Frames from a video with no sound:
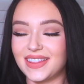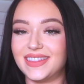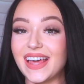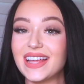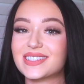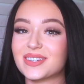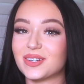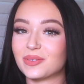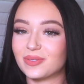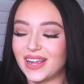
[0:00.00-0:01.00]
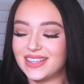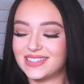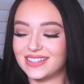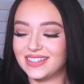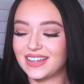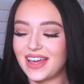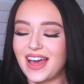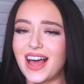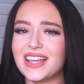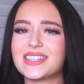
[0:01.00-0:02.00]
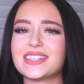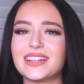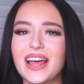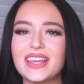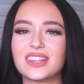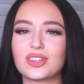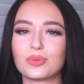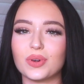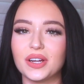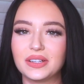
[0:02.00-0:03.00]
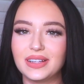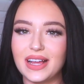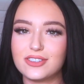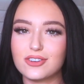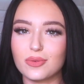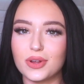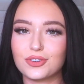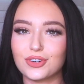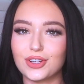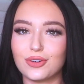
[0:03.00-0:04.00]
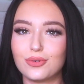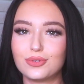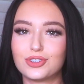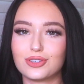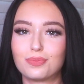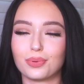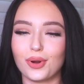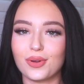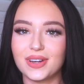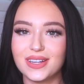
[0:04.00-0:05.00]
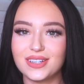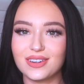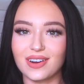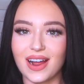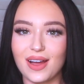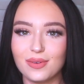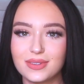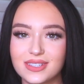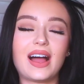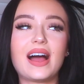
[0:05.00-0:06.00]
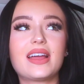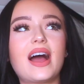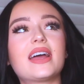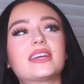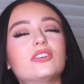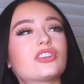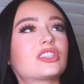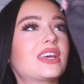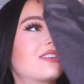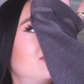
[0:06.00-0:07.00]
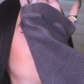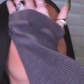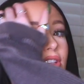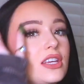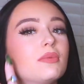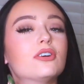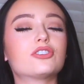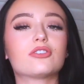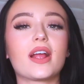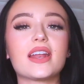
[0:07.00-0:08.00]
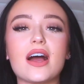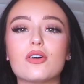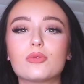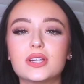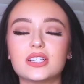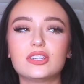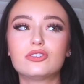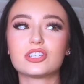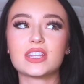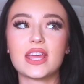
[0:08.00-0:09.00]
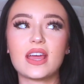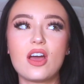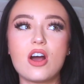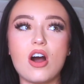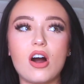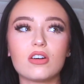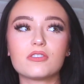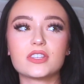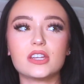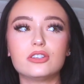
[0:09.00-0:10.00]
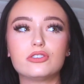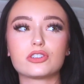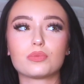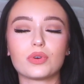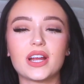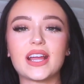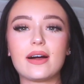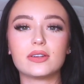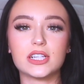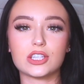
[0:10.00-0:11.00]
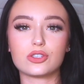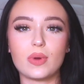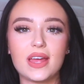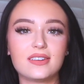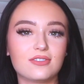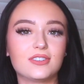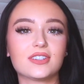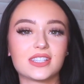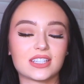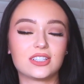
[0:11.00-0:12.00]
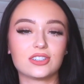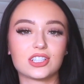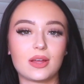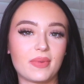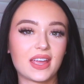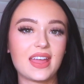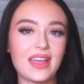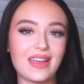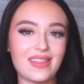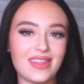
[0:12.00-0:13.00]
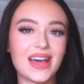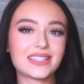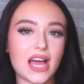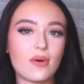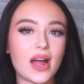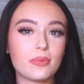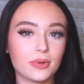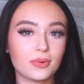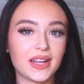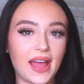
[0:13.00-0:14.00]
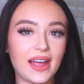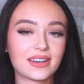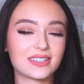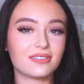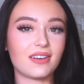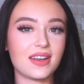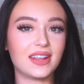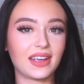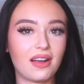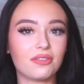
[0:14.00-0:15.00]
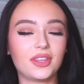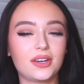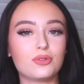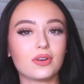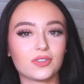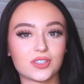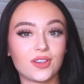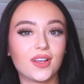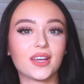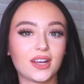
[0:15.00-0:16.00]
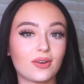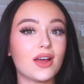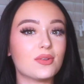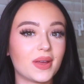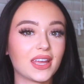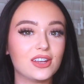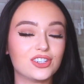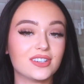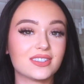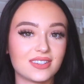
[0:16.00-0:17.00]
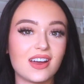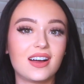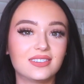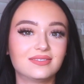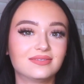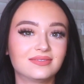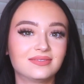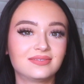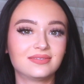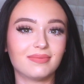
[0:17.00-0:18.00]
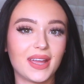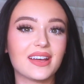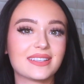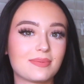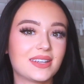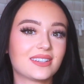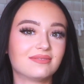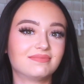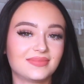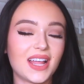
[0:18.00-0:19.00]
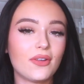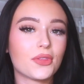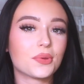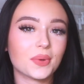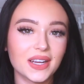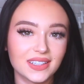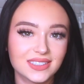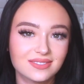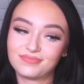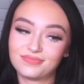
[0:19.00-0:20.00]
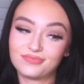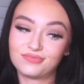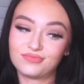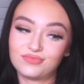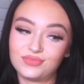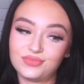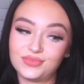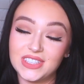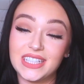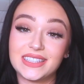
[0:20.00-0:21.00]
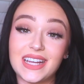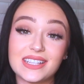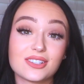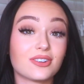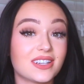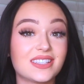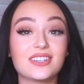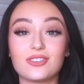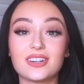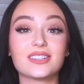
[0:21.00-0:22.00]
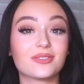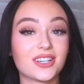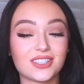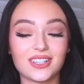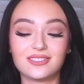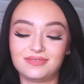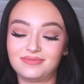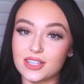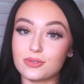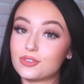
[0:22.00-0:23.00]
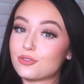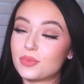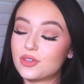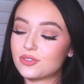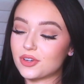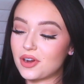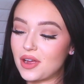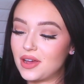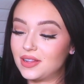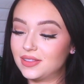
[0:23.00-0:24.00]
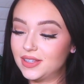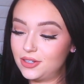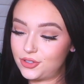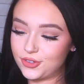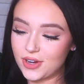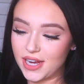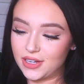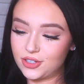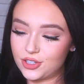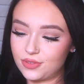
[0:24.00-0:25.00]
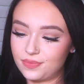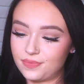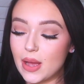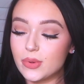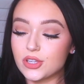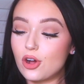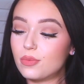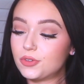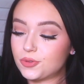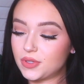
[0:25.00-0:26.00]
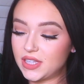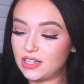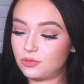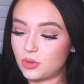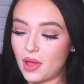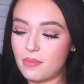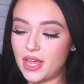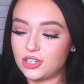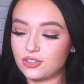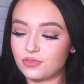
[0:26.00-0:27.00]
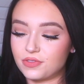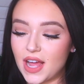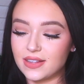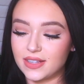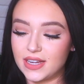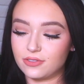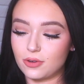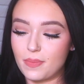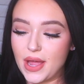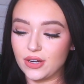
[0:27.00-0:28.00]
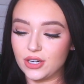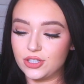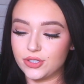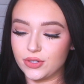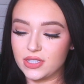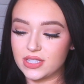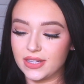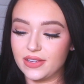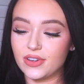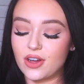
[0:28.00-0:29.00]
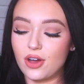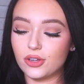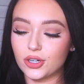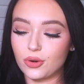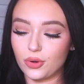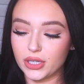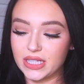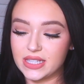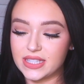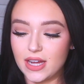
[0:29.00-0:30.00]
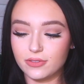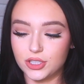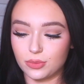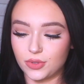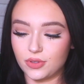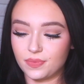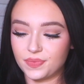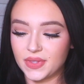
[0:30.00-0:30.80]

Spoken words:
That's crazy. A slight thrill as you're wondering who's just broken into your house. I can just like feel the emotion right now when you just like all of a sudden you just break out in a sweat and you feel sick to your stomach. That's how I would react to finding out that whoever's clunking around in my kitchen is not my husband. Not thrill. That's a crazy adrenaline rush though. This one's from the user Lil Strange. I was almost relieved when my patient flatlined from minor injuries, leaving all her organs salvageable.